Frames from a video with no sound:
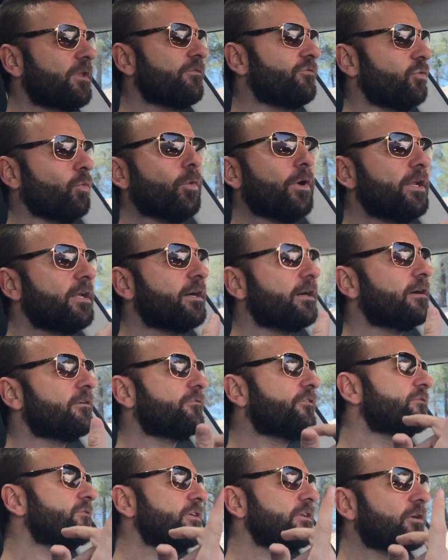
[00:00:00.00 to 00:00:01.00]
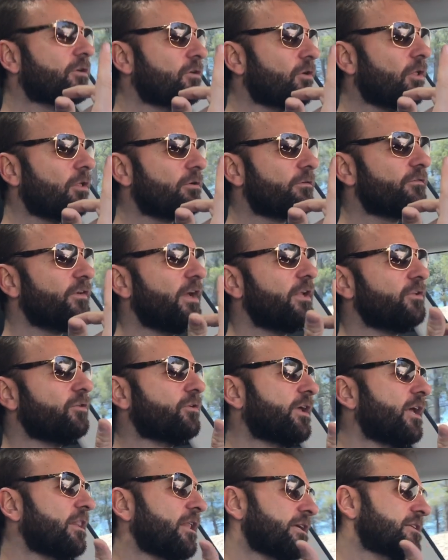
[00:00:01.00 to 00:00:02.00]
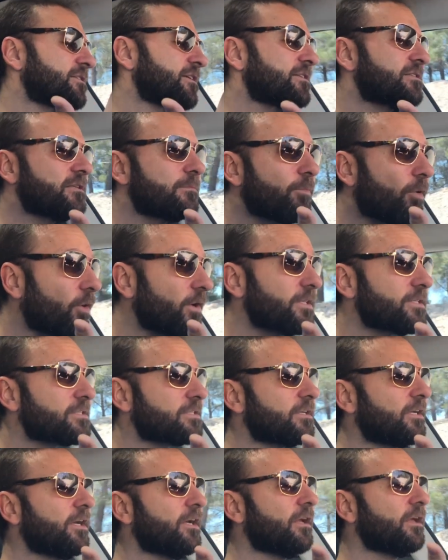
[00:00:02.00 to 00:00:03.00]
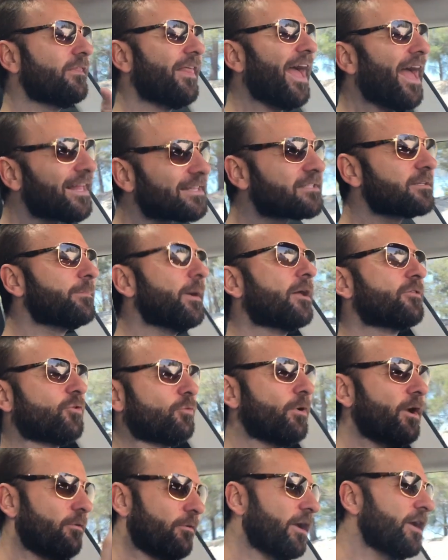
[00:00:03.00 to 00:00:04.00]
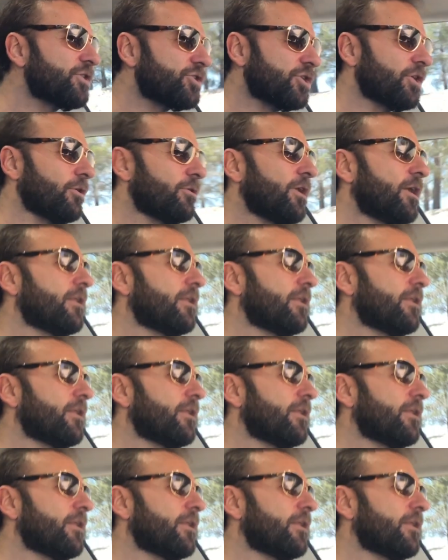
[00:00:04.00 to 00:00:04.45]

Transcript: If you win a $1,500 event, you'll get like 60 points. That's about the right ratio.